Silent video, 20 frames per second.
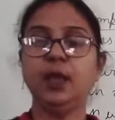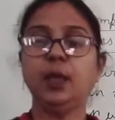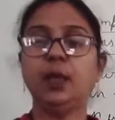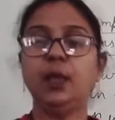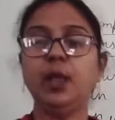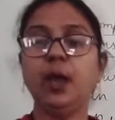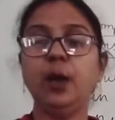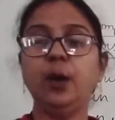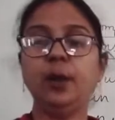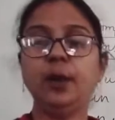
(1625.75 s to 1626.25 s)

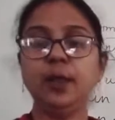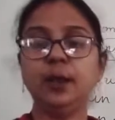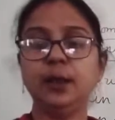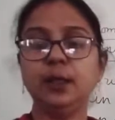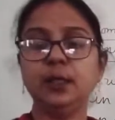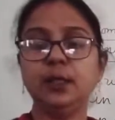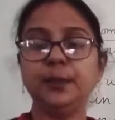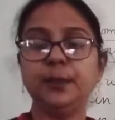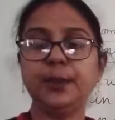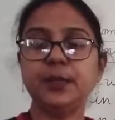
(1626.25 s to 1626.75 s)
Now,
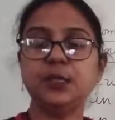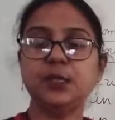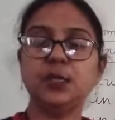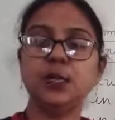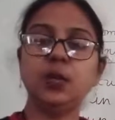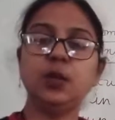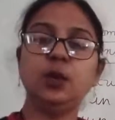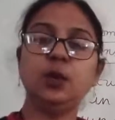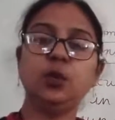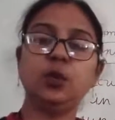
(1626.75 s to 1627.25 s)
here the
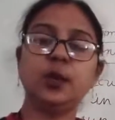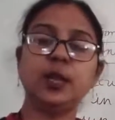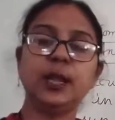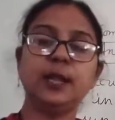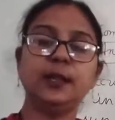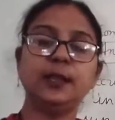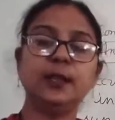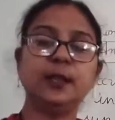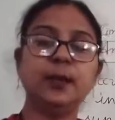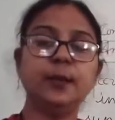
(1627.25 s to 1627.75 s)
president looked
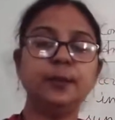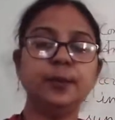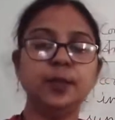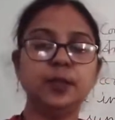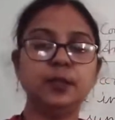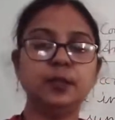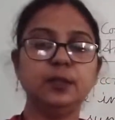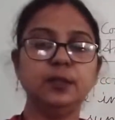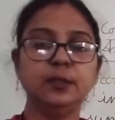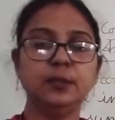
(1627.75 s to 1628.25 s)
at the number
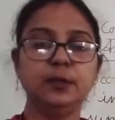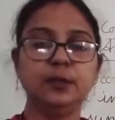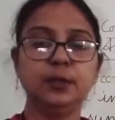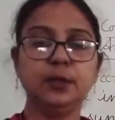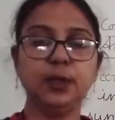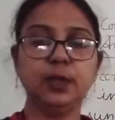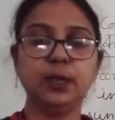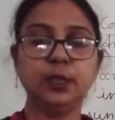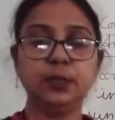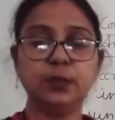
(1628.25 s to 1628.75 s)

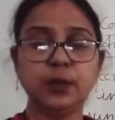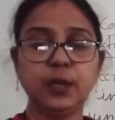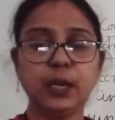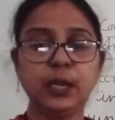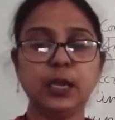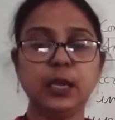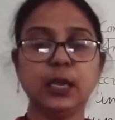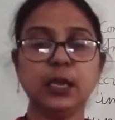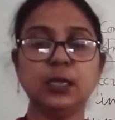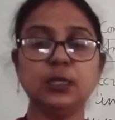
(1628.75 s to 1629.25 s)
uh,
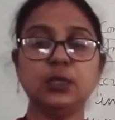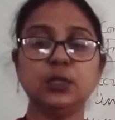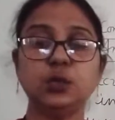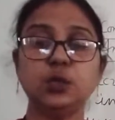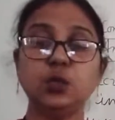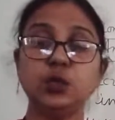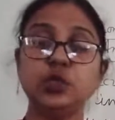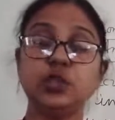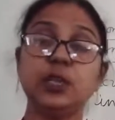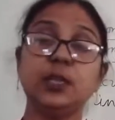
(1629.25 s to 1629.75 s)
three, a
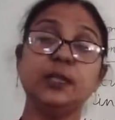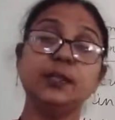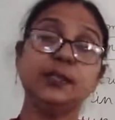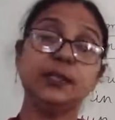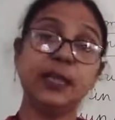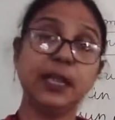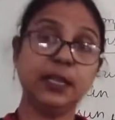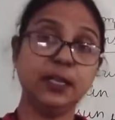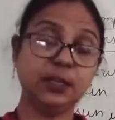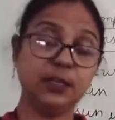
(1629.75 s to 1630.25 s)
social
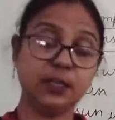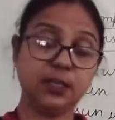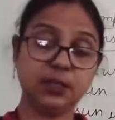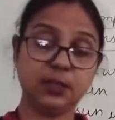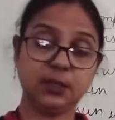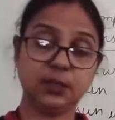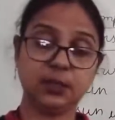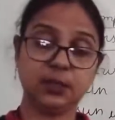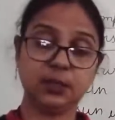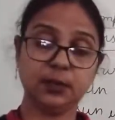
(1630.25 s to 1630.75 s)

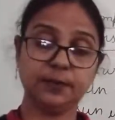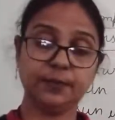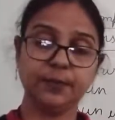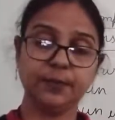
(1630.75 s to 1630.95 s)
scientist.